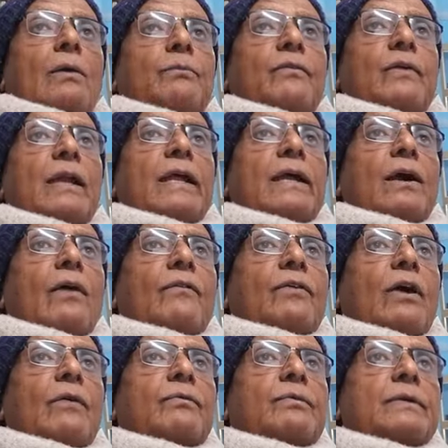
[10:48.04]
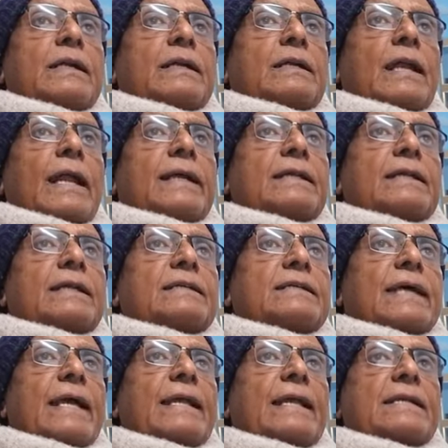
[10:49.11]
feeling of upset like the
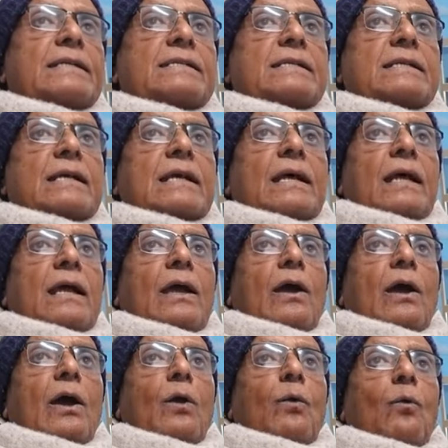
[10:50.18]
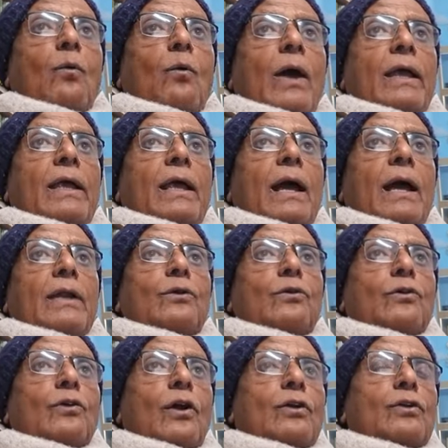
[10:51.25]
silence. Why are you
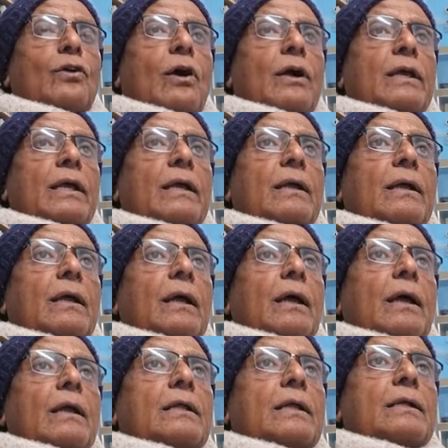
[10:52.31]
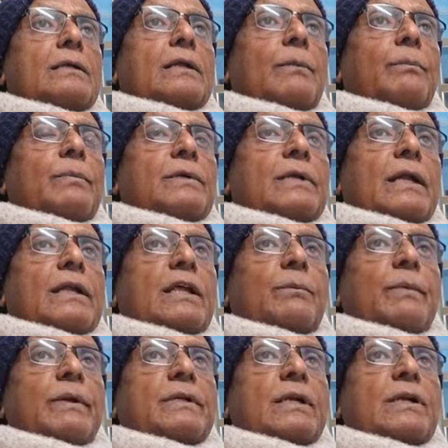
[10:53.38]
not talking? The sulky
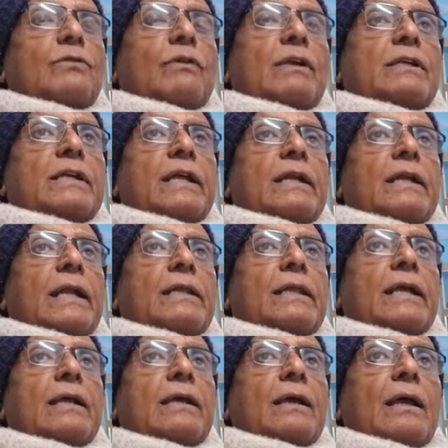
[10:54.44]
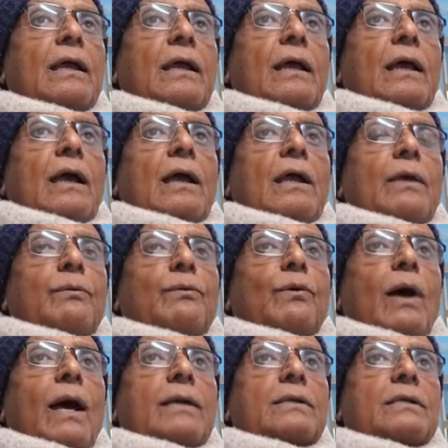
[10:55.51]
patient will say nothing. If
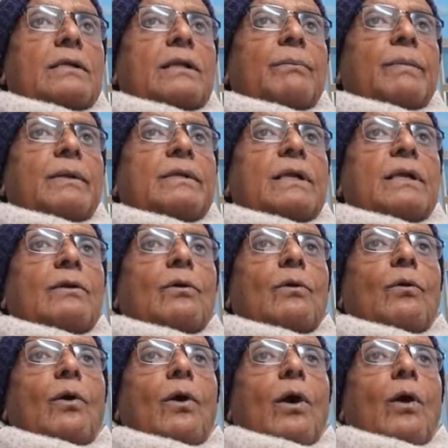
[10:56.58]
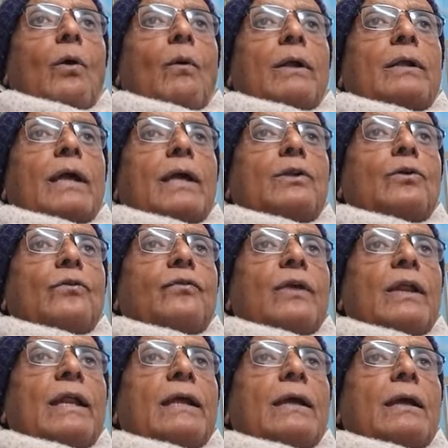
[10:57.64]
you ask the patient, what are you
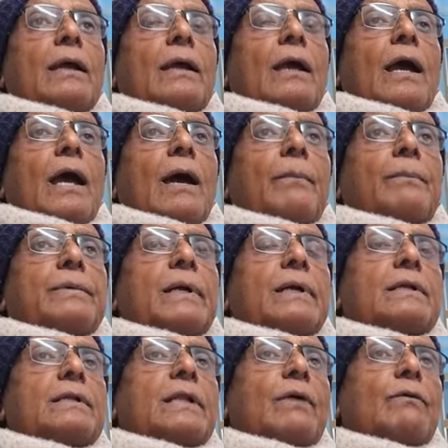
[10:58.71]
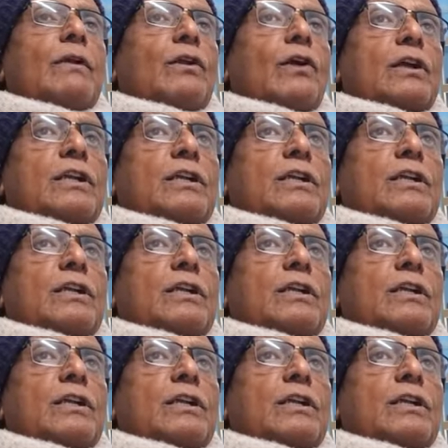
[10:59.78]
feeling upset? They will not